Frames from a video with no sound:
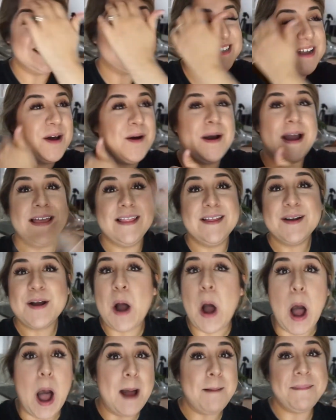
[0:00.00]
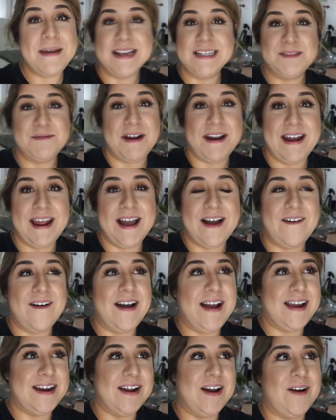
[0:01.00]
So I look a hot mess right now.
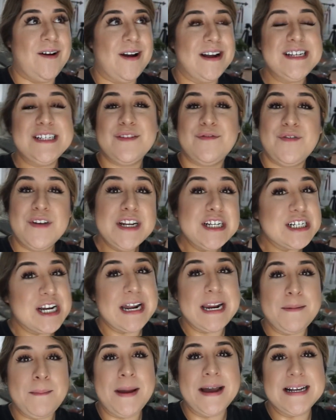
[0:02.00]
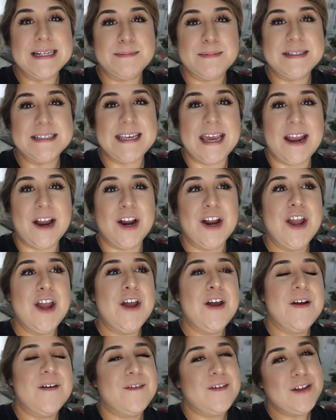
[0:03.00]
I know, I just finished cutting my husband's hair.
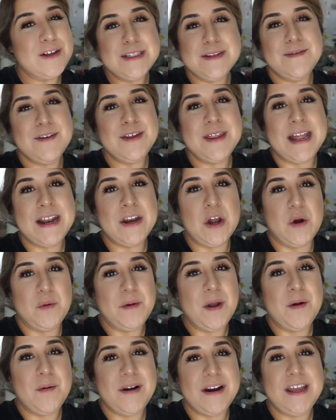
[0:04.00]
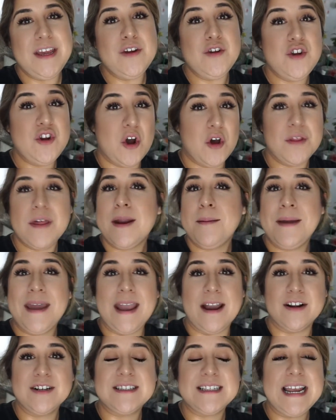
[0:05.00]
For those of you that know me already, you know that I'm a
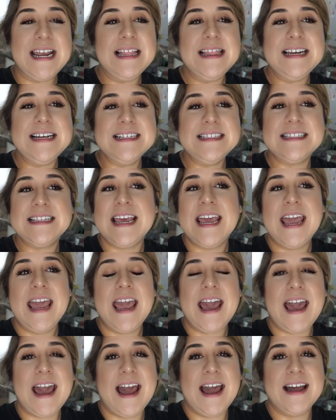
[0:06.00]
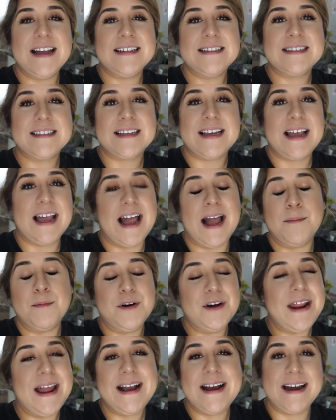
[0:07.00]
hairstylist and I'm
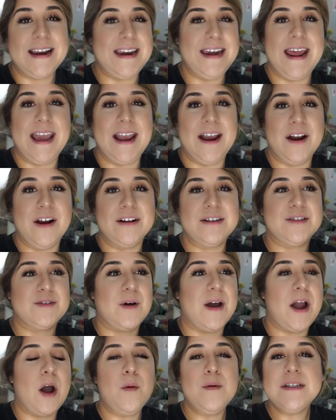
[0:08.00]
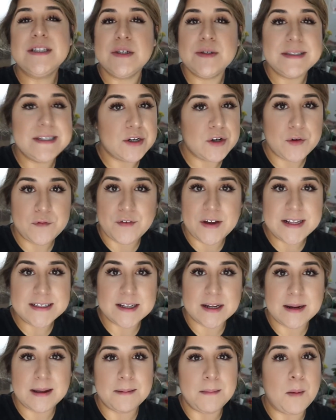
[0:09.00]
good at cutting hair, so I always do zero fades
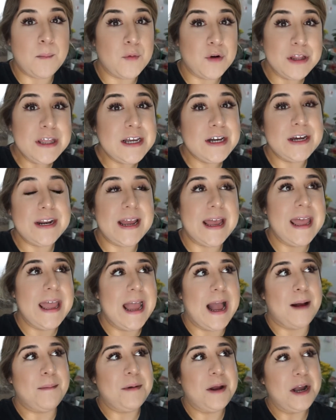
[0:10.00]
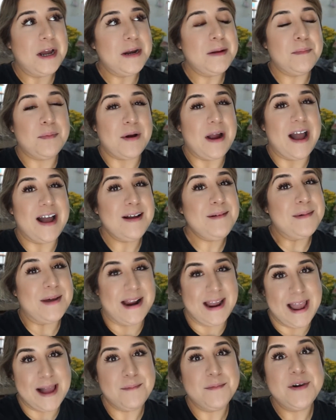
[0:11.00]
on him. I'm really good at, I'm not gonna brag, but
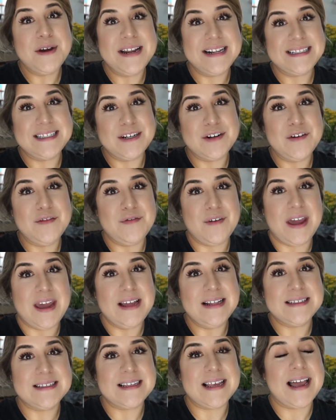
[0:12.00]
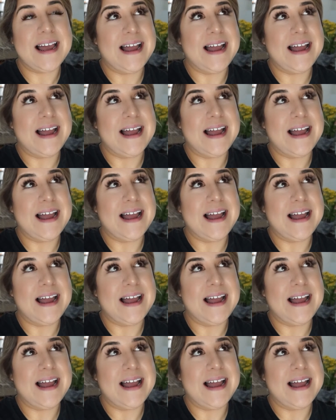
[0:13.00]
I am good at zero fades.